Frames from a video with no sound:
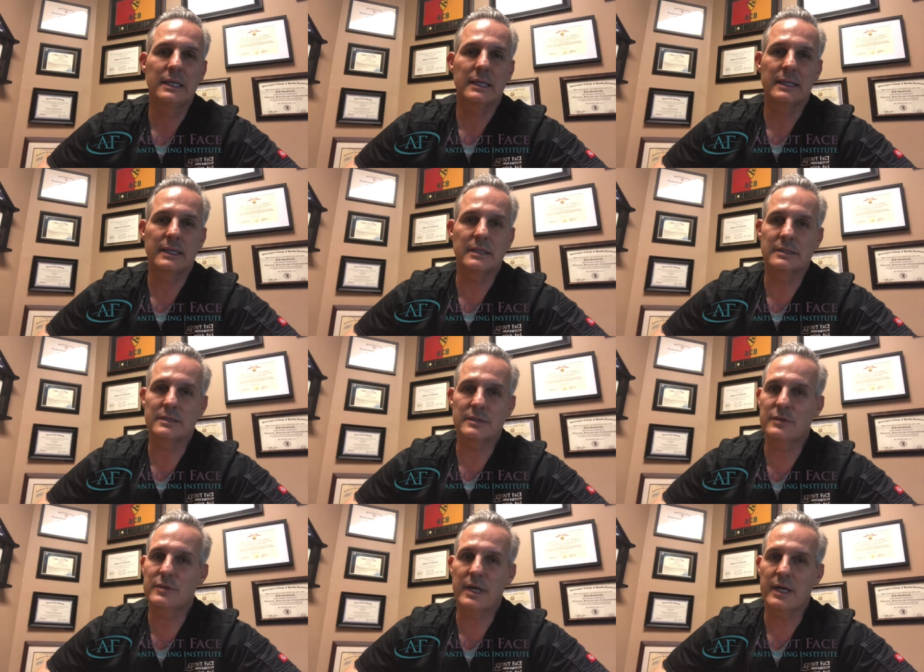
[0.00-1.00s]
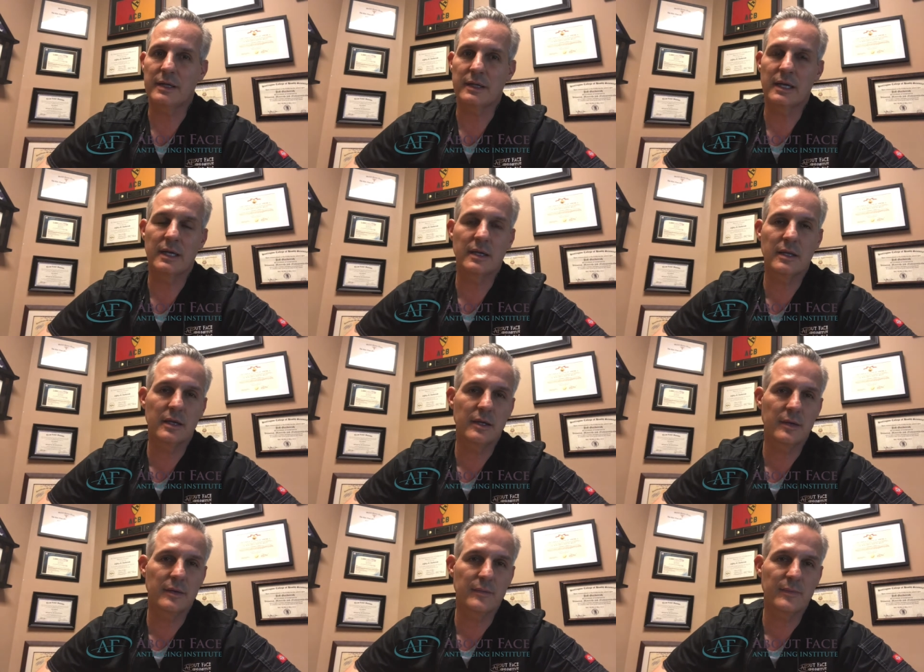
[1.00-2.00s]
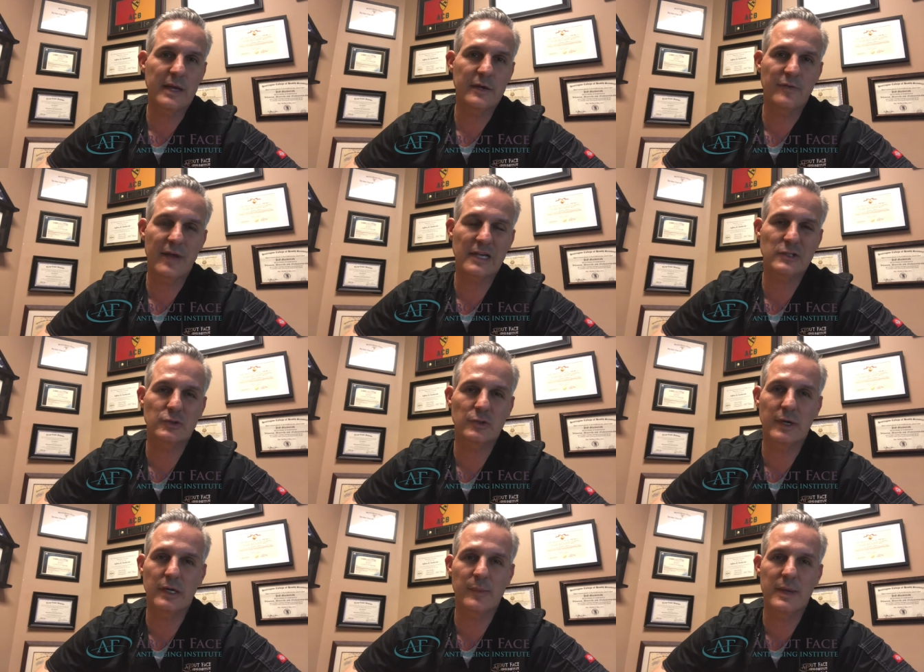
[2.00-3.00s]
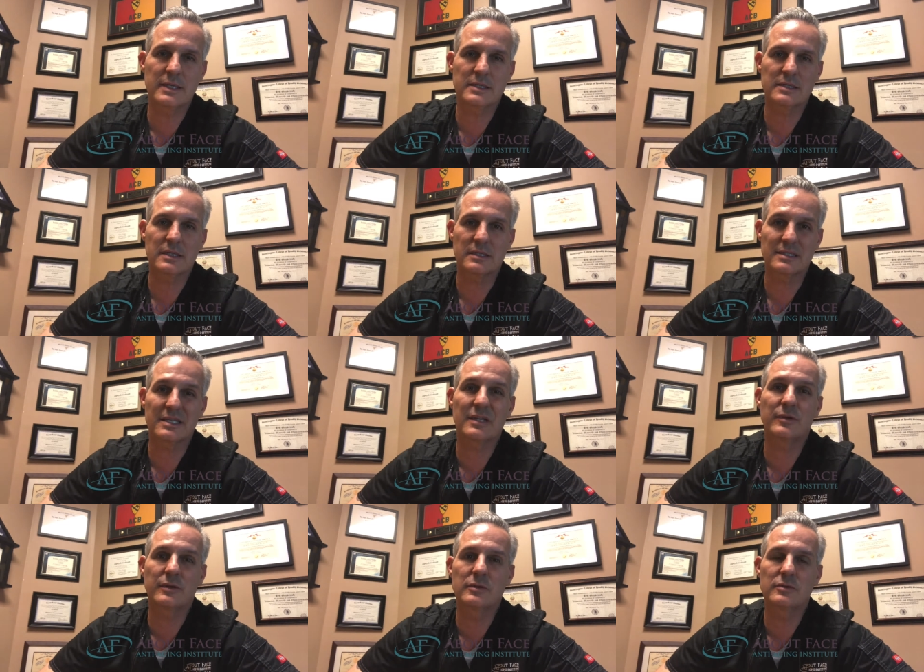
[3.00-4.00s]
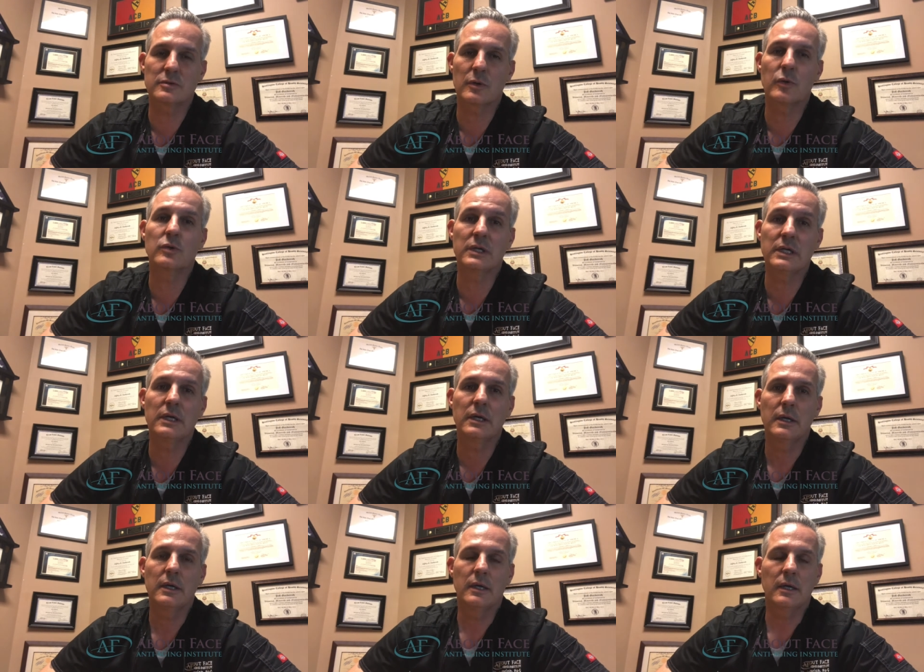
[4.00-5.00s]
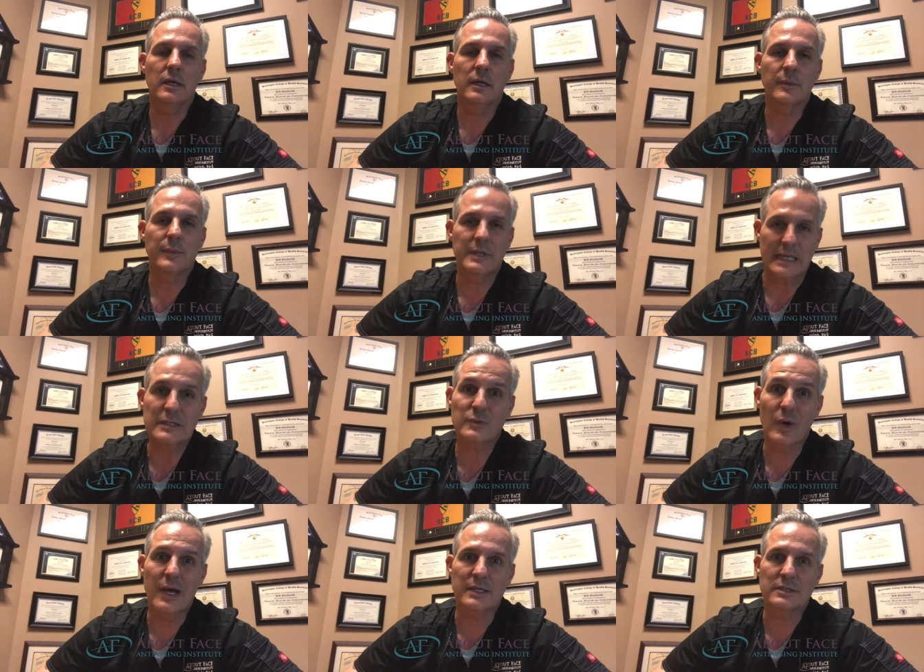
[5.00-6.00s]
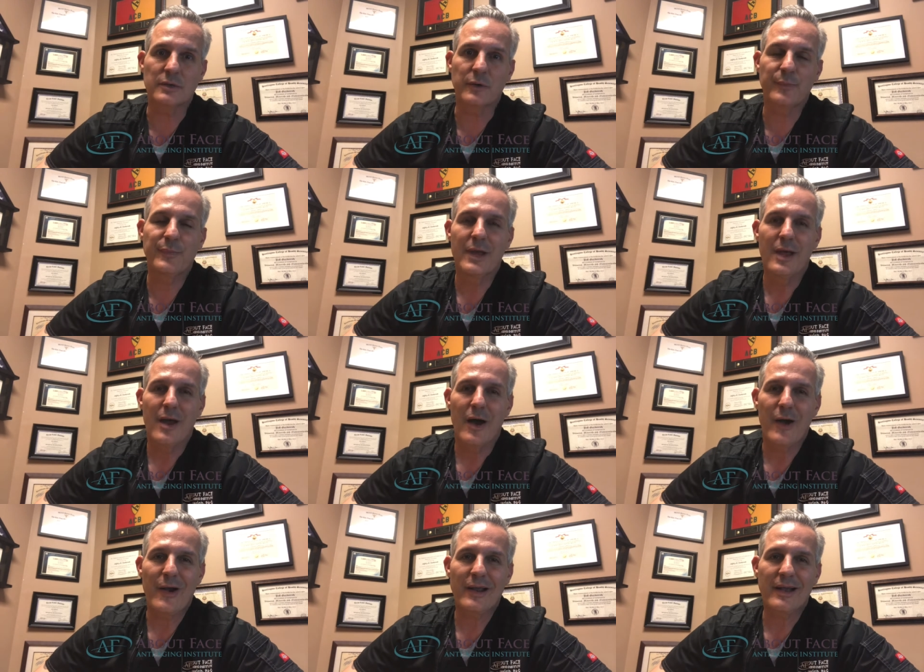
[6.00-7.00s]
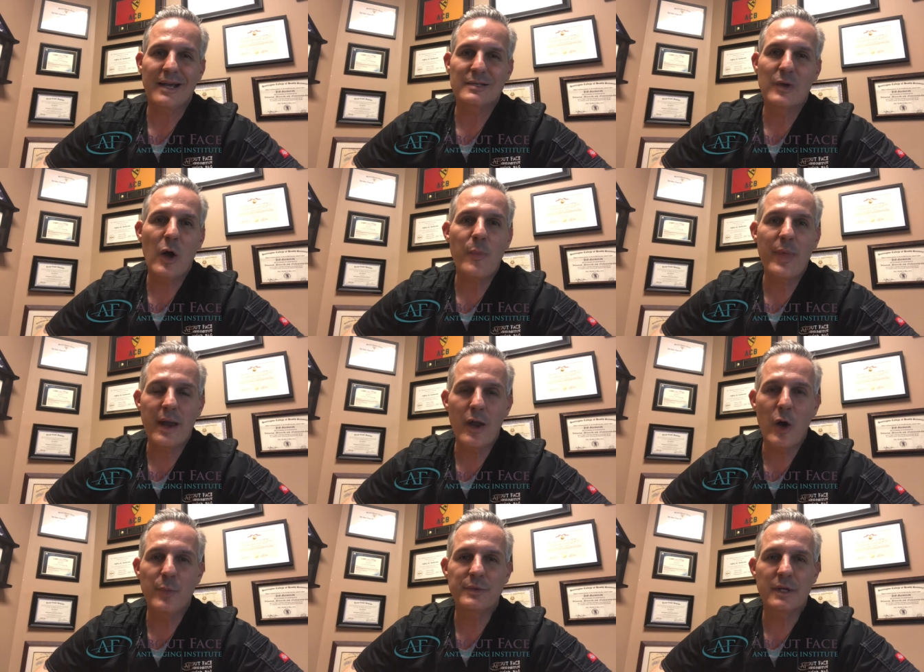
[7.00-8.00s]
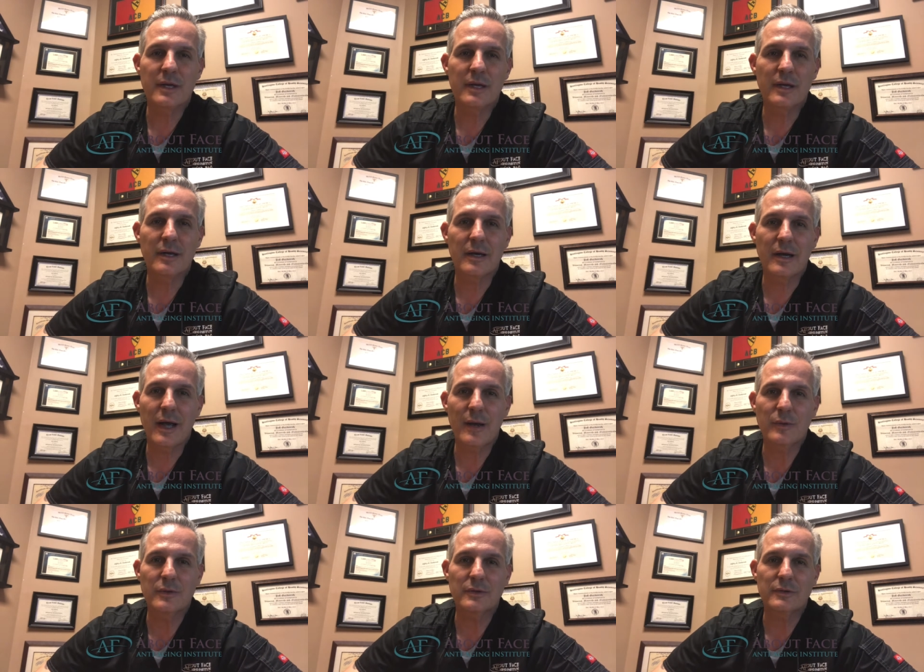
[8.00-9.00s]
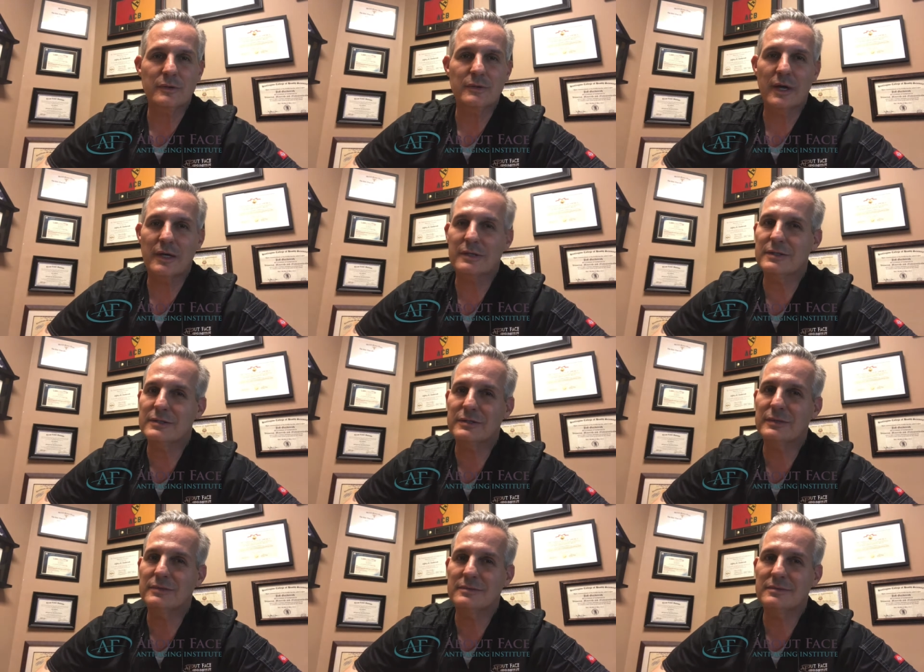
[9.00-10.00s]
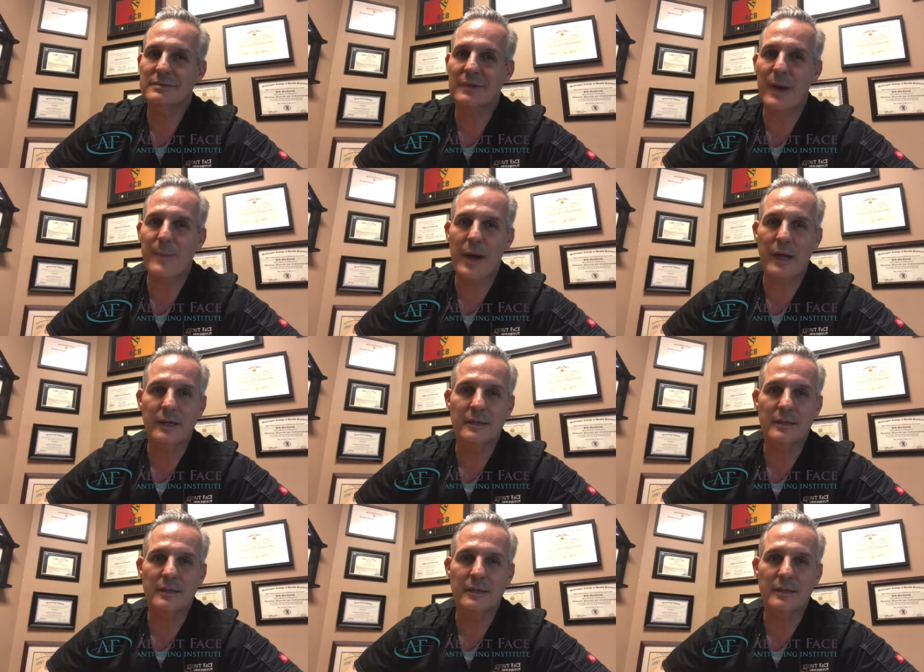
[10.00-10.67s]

that doesn't do that. Again, the manufacturer recommends uh, single use only. Um, and that's why. So, all right, guys. Well, I hope that helped, and uh, I will talk to you soon. All right, bye.